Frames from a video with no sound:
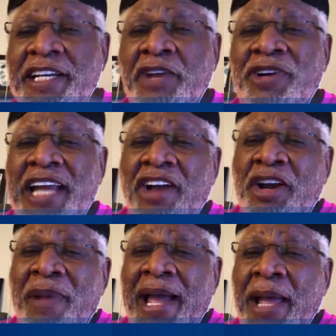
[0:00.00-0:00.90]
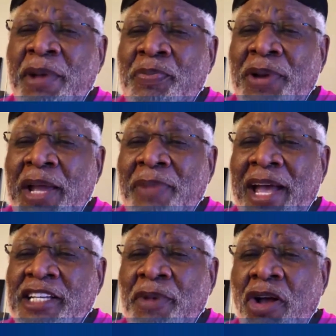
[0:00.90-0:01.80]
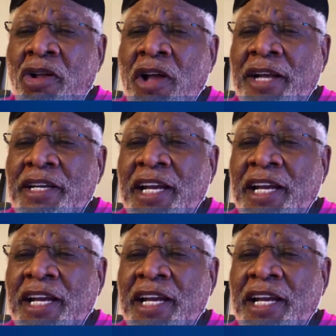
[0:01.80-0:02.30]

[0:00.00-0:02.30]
Then he went down to Miami and played basketball.